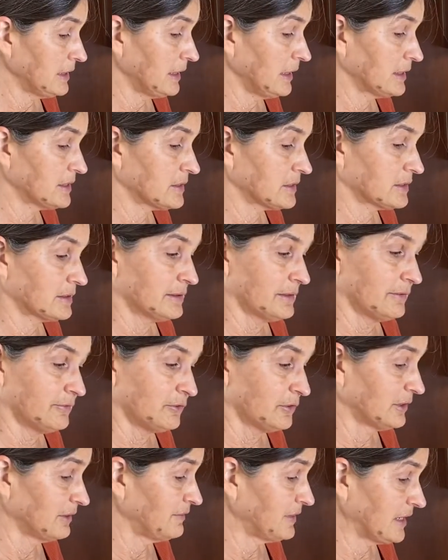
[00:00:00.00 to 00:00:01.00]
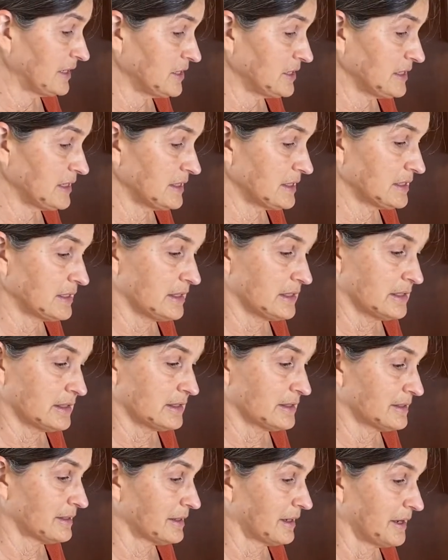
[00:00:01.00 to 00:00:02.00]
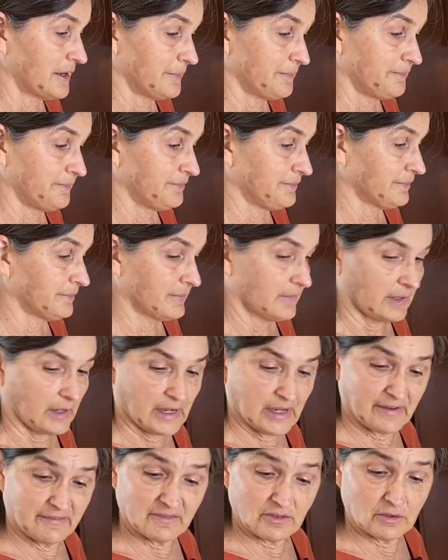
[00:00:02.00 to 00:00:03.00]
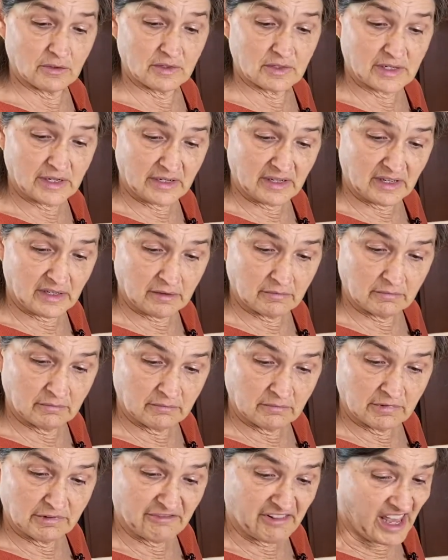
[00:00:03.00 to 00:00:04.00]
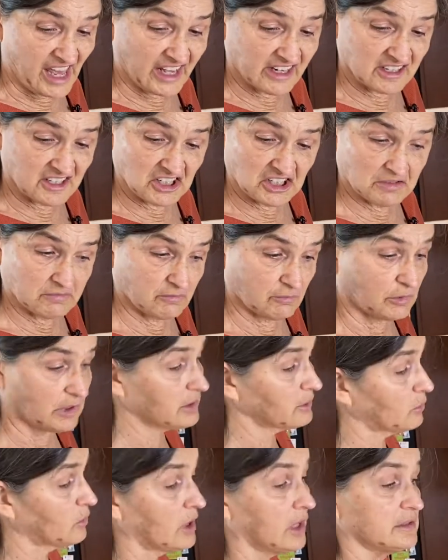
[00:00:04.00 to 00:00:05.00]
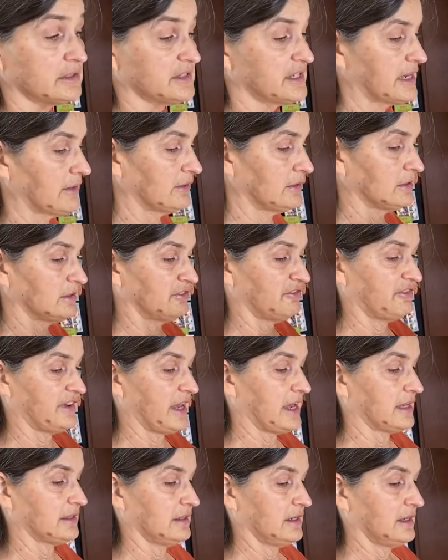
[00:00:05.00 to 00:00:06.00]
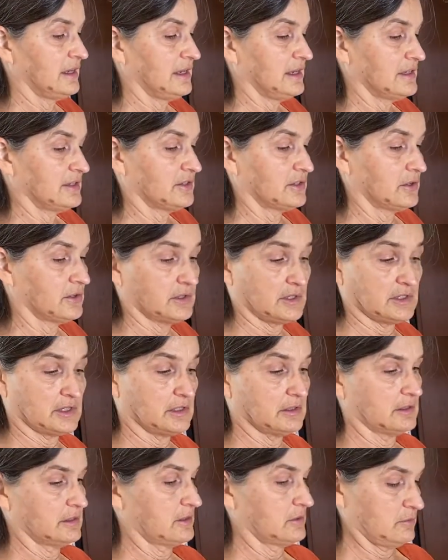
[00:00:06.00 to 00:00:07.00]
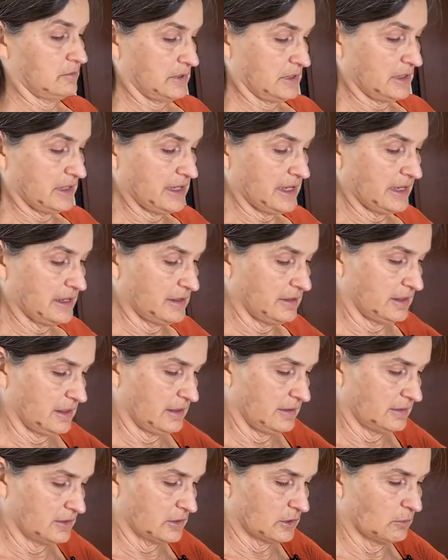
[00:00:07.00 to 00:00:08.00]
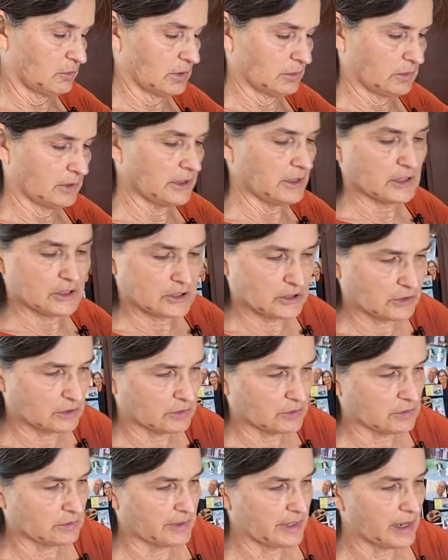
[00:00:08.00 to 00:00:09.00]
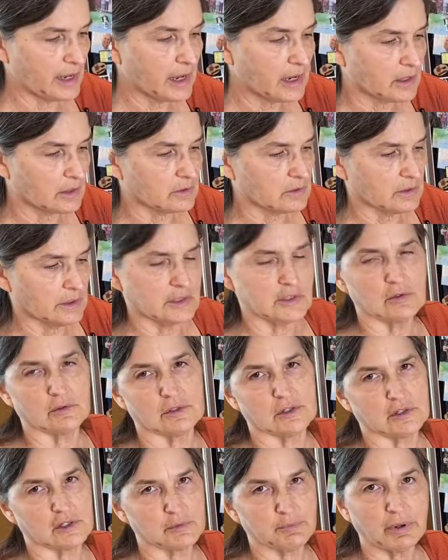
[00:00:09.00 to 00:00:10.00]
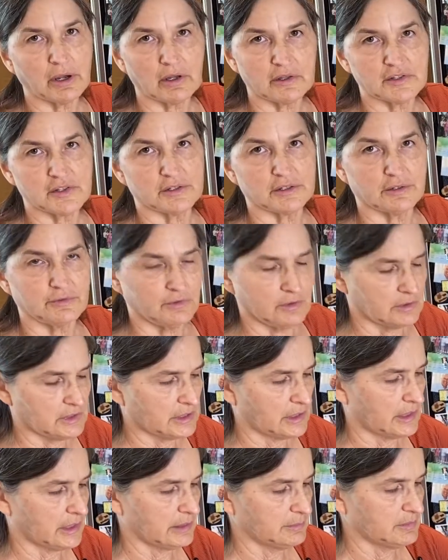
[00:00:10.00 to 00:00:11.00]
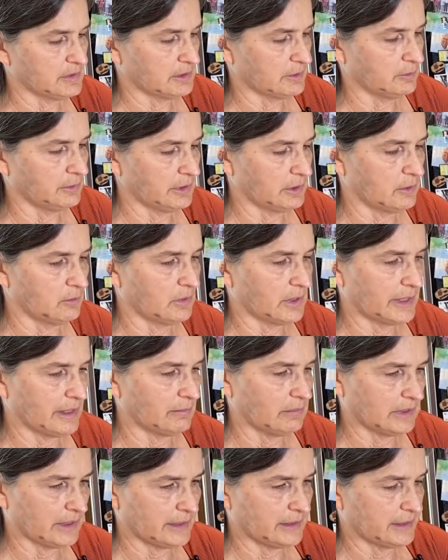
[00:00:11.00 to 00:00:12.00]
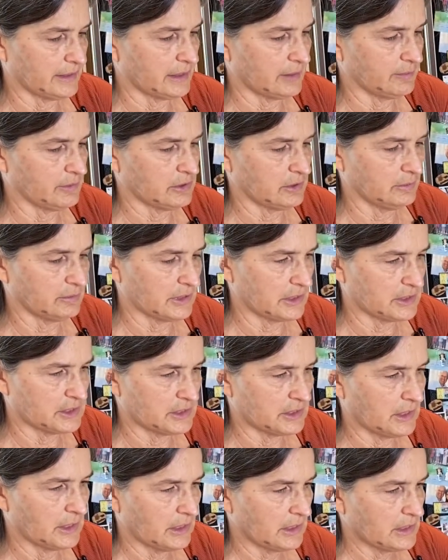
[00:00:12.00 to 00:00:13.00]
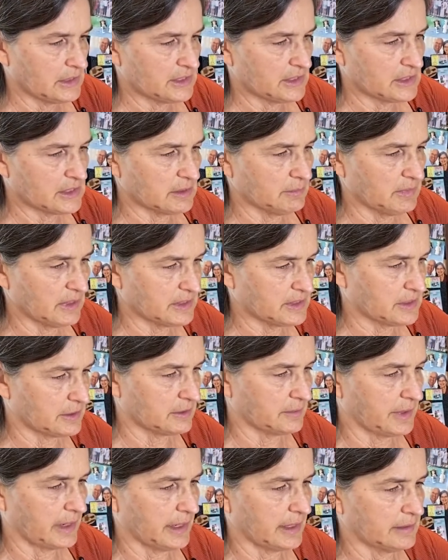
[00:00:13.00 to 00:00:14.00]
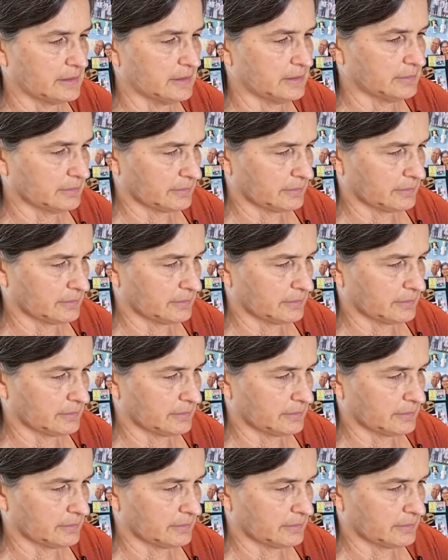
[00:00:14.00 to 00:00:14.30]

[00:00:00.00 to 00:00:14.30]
It's full of veggies. It's I haven't used any fat in it. Well, the walnuts have a little fat, so it's really healthy. So what we're going to do now is we'll just pulse it a few times. We don't want to blend it up too much, just to mix it around.